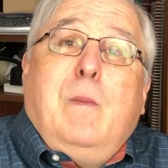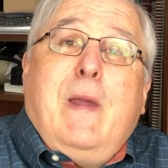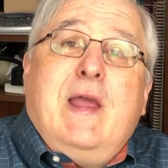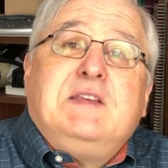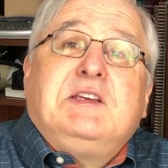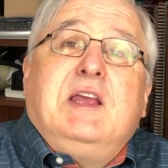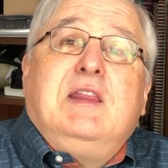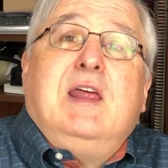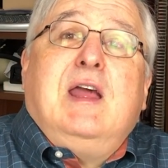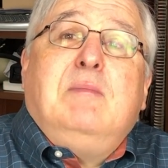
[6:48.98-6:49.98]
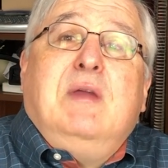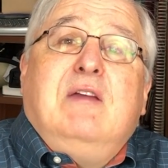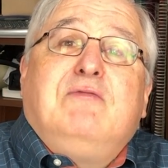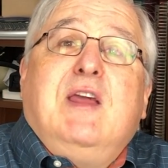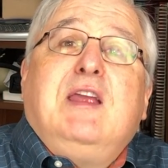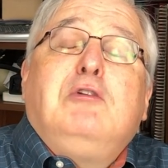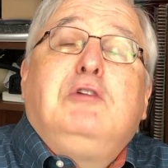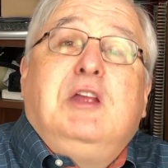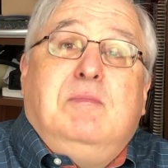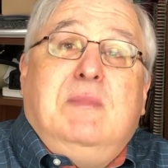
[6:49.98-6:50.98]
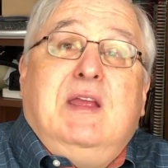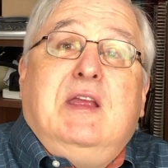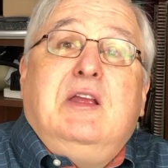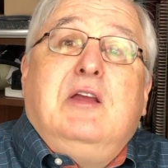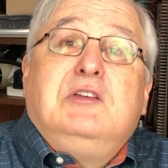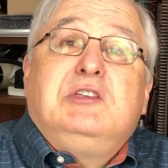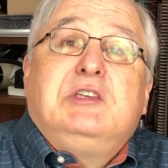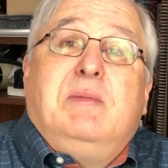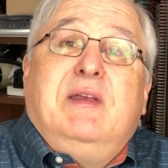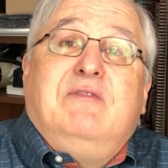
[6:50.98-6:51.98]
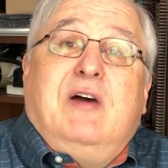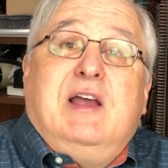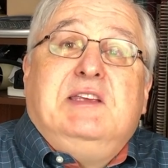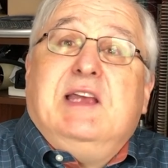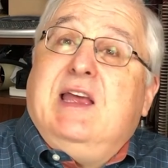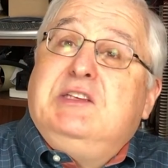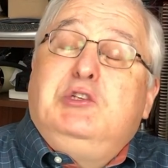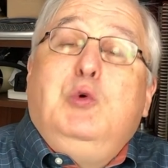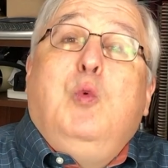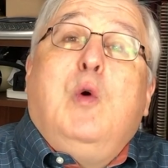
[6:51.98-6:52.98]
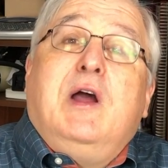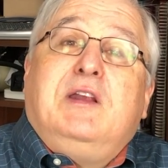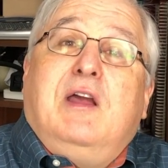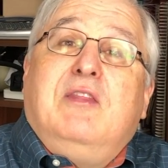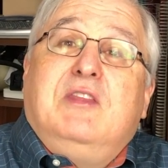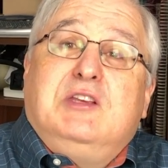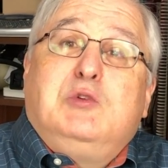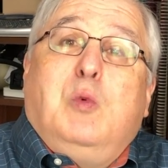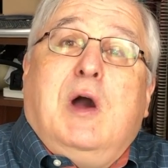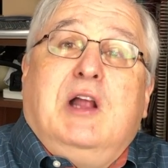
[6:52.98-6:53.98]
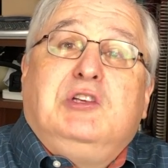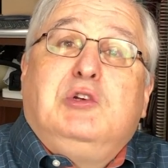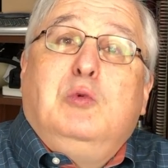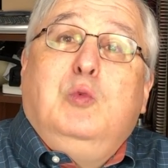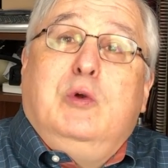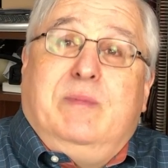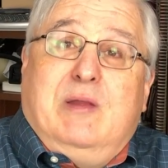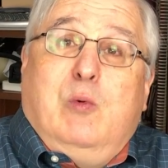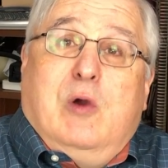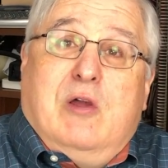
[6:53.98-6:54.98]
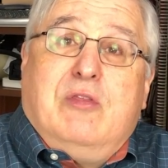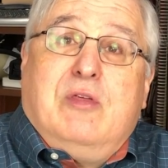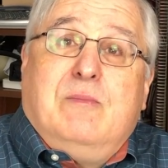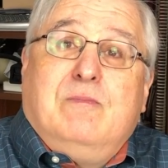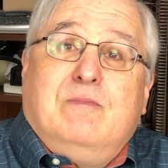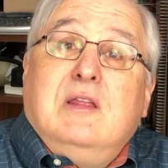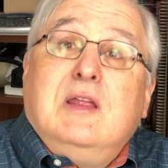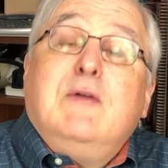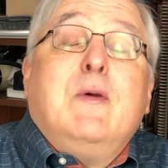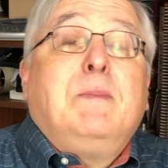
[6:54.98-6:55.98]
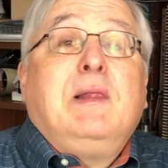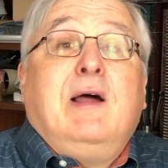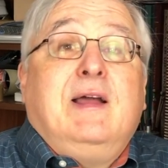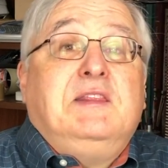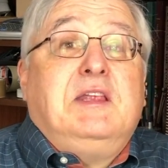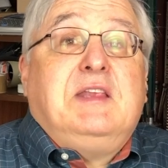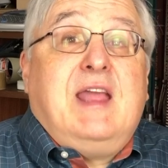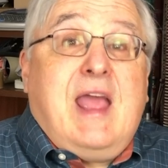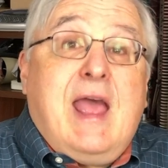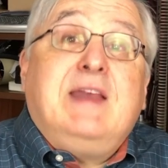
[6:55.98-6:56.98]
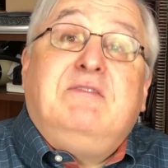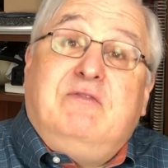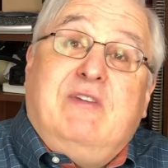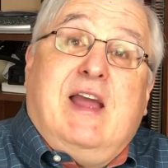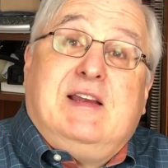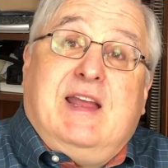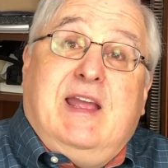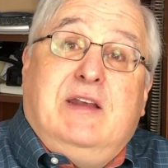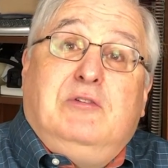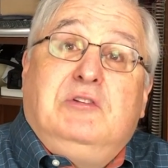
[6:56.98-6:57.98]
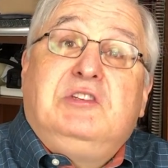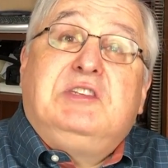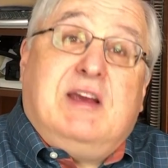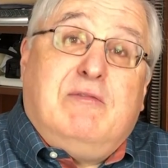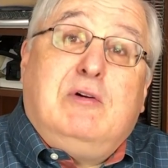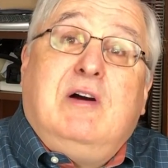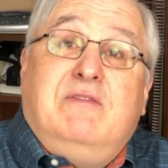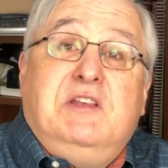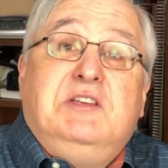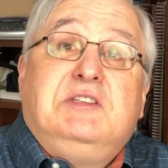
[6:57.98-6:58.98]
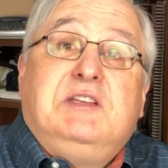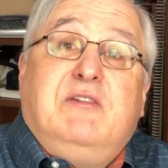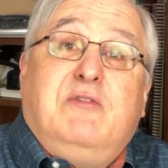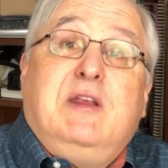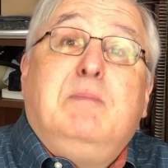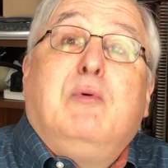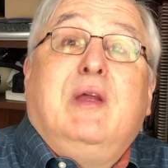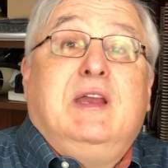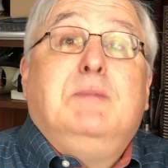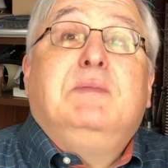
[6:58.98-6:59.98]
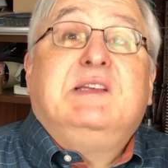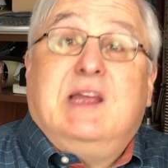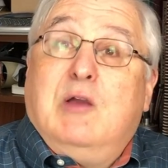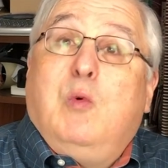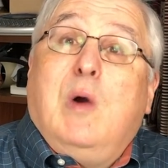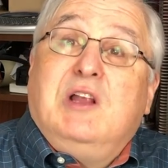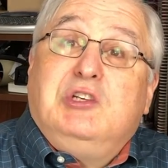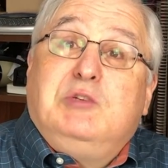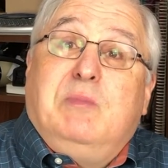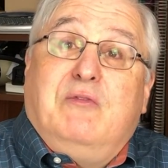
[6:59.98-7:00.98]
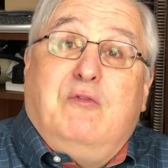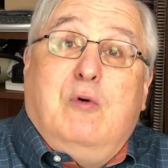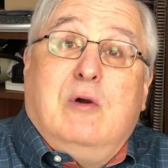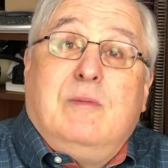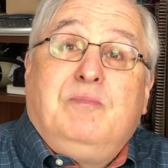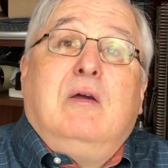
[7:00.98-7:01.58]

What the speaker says: asking them if they could give me some advice as to what this watch would be worth. They replied that they had in fact handled several of these Tiffany branded Patek watches before,